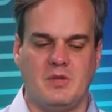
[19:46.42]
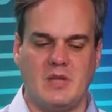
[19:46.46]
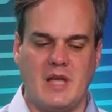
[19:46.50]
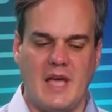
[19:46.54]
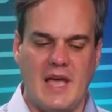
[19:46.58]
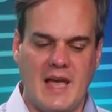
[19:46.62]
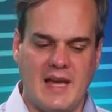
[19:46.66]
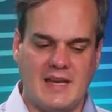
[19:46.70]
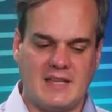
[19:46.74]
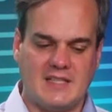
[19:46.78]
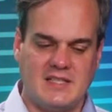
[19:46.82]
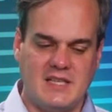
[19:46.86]

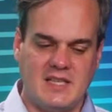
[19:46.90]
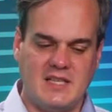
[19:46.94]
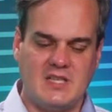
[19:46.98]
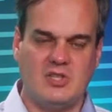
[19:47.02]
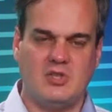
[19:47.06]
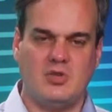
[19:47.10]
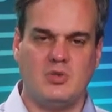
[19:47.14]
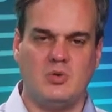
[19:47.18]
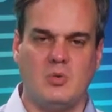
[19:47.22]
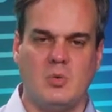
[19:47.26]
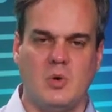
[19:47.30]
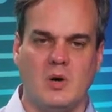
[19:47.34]
access
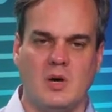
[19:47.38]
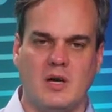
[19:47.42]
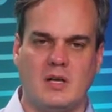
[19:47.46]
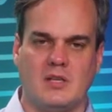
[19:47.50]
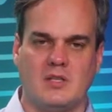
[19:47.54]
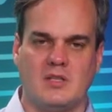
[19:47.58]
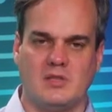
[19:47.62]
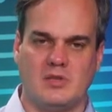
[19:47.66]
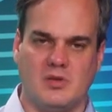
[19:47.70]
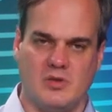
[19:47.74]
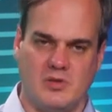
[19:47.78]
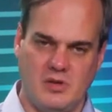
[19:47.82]
to work,
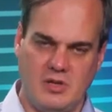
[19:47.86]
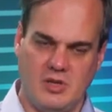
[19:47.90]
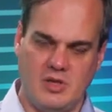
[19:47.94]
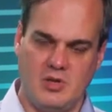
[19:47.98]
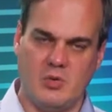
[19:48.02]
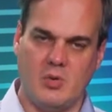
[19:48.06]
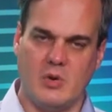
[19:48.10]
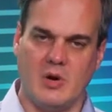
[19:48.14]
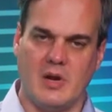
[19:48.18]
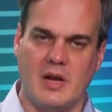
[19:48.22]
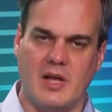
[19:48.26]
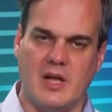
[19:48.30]
so the
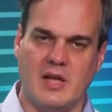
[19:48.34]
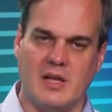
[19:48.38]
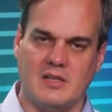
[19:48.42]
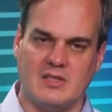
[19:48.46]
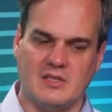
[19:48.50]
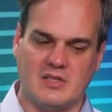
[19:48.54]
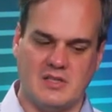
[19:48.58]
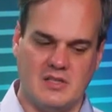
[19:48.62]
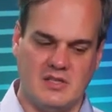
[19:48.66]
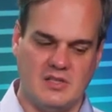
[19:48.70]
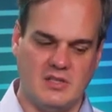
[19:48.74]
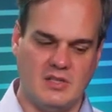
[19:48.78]

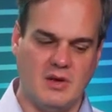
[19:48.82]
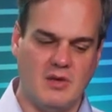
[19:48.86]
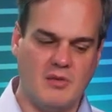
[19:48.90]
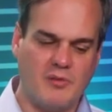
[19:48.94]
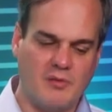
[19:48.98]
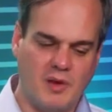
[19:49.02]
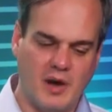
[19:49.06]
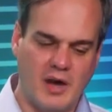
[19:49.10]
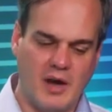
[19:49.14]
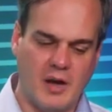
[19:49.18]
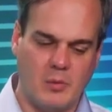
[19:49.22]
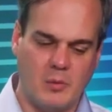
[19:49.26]
URLs, there's no
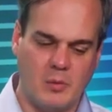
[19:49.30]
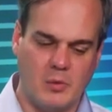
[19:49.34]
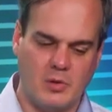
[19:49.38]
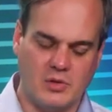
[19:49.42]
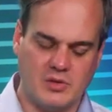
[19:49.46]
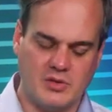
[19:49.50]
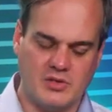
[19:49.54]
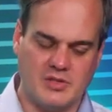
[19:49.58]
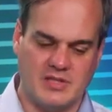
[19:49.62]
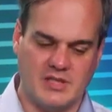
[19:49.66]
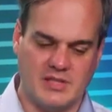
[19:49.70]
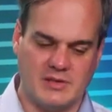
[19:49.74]

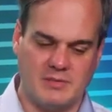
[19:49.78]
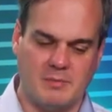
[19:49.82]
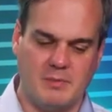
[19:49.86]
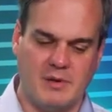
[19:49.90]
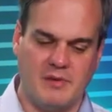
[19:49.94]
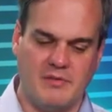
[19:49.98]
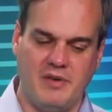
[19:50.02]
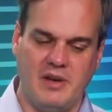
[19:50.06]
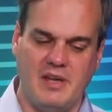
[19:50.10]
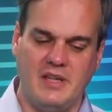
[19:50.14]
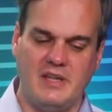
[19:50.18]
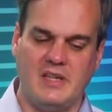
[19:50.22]
firewalls that's
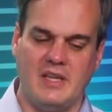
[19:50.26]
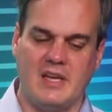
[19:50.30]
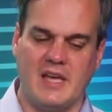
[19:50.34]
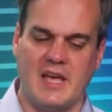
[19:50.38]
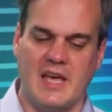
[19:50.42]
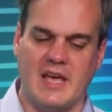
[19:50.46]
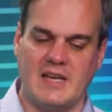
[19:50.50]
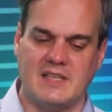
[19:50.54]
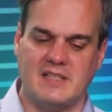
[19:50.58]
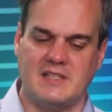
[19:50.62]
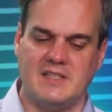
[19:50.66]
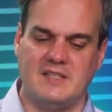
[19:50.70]
preventing
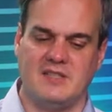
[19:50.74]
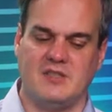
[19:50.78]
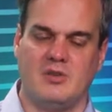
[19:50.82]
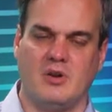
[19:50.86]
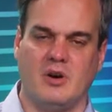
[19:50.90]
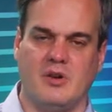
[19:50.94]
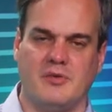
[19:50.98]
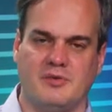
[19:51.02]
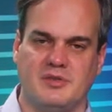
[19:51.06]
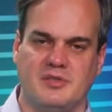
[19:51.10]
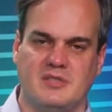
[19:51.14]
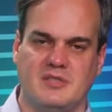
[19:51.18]
access to
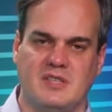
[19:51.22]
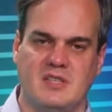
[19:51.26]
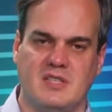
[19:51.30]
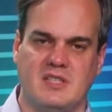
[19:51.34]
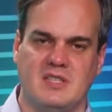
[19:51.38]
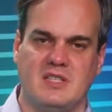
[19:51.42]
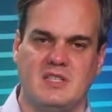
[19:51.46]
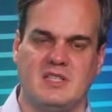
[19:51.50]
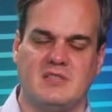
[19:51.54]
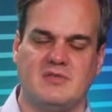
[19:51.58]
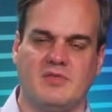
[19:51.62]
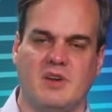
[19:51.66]
Office
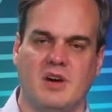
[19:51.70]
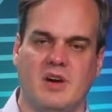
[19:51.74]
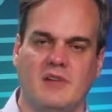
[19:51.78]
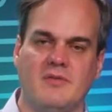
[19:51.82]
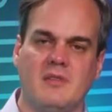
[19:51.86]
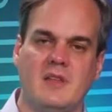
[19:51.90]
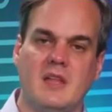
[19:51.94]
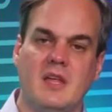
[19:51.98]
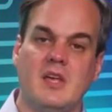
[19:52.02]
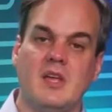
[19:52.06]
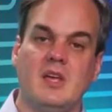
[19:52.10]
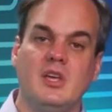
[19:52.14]

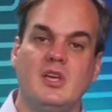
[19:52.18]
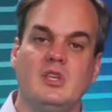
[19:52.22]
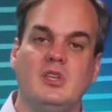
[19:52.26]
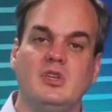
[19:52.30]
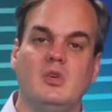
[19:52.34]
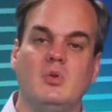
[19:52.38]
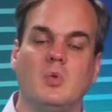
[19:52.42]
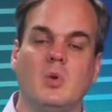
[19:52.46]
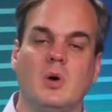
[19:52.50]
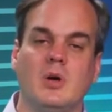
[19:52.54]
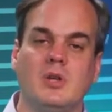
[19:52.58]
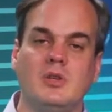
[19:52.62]
365.
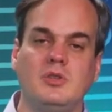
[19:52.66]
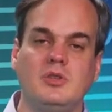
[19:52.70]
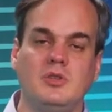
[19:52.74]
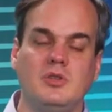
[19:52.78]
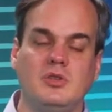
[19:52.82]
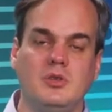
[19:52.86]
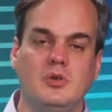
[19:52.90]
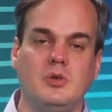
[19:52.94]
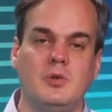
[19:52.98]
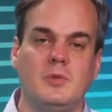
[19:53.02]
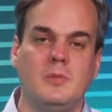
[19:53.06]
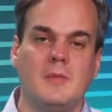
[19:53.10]
You want
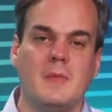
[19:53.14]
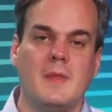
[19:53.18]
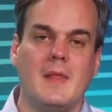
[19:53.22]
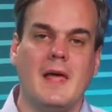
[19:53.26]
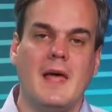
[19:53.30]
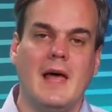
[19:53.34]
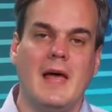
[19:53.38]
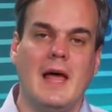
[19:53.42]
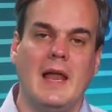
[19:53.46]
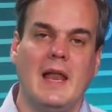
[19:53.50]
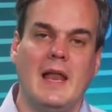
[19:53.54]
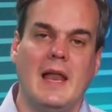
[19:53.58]
to
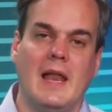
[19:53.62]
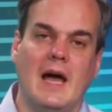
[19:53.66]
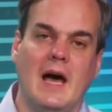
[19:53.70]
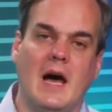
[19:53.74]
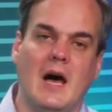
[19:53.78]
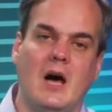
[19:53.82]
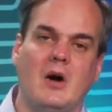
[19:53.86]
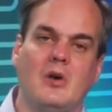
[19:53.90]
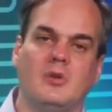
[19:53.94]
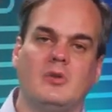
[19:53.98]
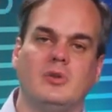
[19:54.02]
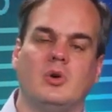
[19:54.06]

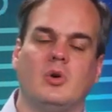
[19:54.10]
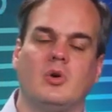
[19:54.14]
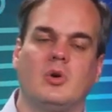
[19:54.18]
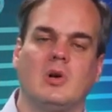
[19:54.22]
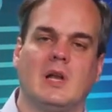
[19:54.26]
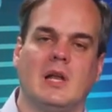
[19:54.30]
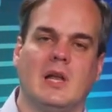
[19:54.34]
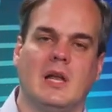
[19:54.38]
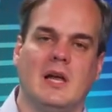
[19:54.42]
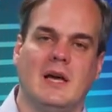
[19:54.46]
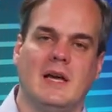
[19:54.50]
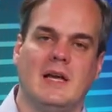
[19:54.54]
allow your
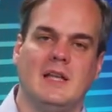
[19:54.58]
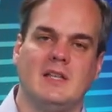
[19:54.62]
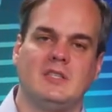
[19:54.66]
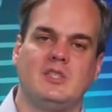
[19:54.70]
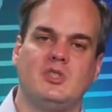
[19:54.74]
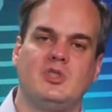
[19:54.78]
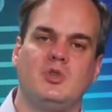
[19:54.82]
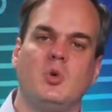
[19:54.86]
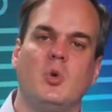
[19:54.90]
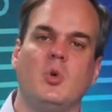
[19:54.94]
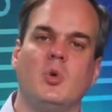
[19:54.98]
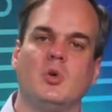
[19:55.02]
clients
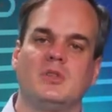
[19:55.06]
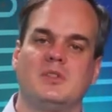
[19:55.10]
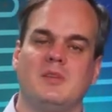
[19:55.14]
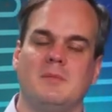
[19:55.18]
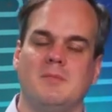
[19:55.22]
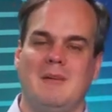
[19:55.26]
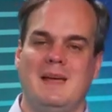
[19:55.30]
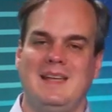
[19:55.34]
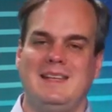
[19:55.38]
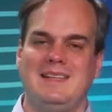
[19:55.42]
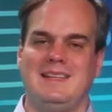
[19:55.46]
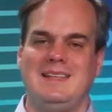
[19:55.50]
to
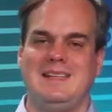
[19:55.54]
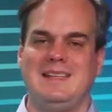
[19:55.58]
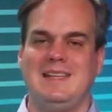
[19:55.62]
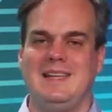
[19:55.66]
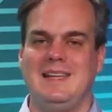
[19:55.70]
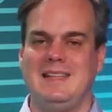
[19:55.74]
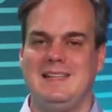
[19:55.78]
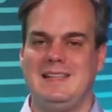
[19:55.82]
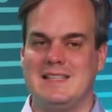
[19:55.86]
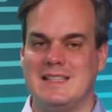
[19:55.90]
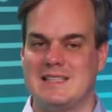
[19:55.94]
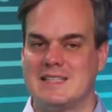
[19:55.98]

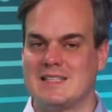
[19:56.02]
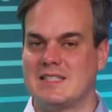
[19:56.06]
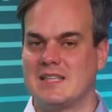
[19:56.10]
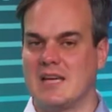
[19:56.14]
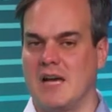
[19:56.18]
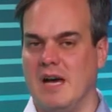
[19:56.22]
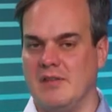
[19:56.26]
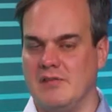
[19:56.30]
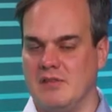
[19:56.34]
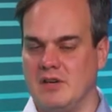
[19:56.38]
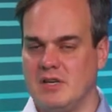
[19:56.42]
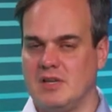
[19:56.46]
automatically
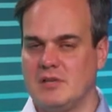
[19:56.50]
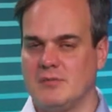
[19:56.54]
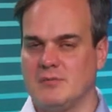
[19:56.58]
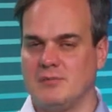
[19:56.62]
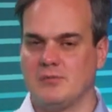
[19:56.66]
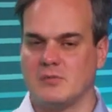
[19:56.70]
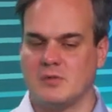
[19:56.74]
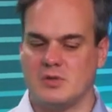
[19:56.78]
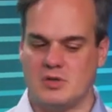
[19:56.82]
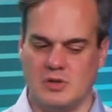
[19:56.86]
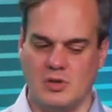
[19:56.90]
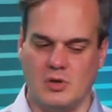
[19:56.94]
discover,
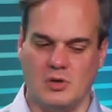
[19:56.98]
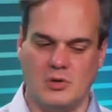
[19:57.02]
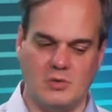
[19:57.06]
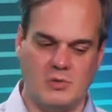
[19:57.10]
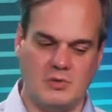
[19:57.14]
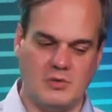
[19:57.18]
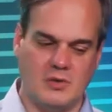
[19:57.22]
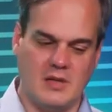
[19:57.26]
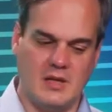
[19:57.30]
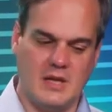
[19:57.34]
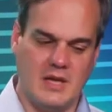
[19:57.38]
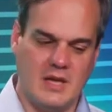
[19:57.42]

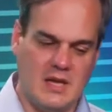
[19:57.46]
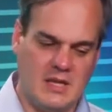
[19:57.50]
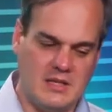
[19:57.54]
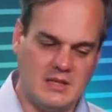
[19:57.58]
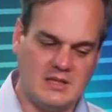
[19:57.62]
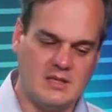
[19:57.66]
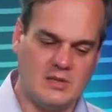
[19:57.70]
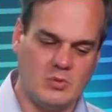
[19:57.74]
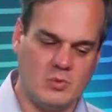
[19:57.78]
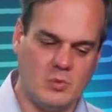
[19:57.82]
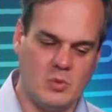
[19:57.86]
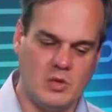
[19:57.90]
so
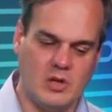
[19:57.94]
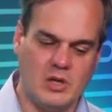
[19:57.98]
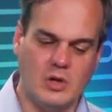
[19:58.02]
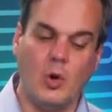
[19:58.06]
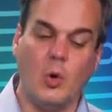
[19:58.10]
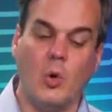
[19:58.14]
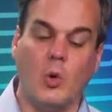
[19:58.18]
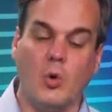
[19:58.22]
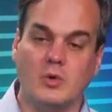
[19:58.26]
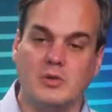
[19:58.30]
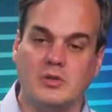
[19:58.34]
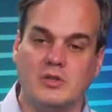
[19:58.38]
hence the word
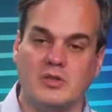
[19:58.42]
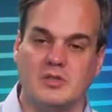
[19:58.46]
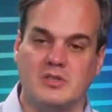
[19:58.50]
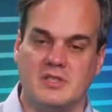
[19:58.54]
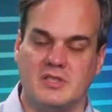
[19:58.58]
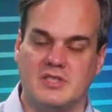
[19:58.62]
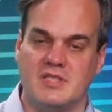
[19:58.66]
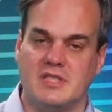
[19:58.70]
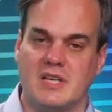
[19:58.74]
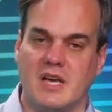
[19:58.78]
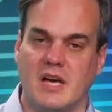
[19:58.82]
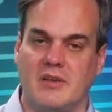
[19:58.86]

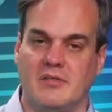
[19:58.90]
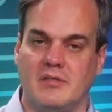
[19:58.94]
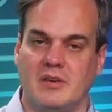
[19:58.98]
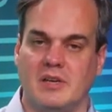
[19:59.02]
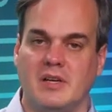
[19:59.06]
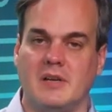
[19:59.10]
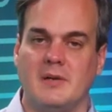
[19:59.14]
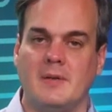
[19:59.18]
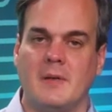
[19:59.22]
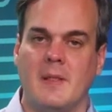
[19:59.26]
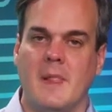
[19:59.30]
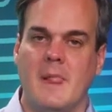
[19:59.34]

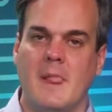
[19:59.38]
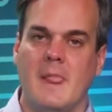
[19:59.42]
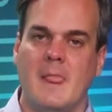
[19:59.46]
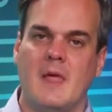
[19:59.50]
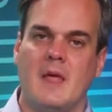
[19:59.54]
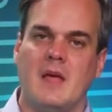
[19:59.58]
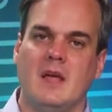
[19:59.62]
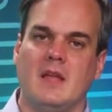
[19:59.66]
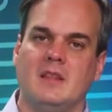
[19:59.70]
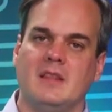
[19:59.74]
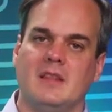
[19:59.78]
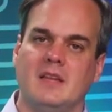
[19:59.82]
auto-discover,
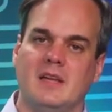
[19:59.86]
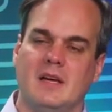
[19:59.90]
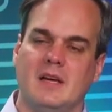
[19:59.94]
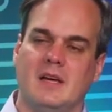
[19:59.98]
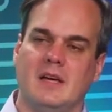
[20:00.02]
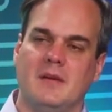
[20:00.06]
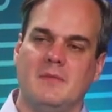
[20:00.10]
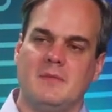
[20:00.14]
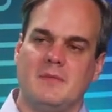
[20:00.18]
the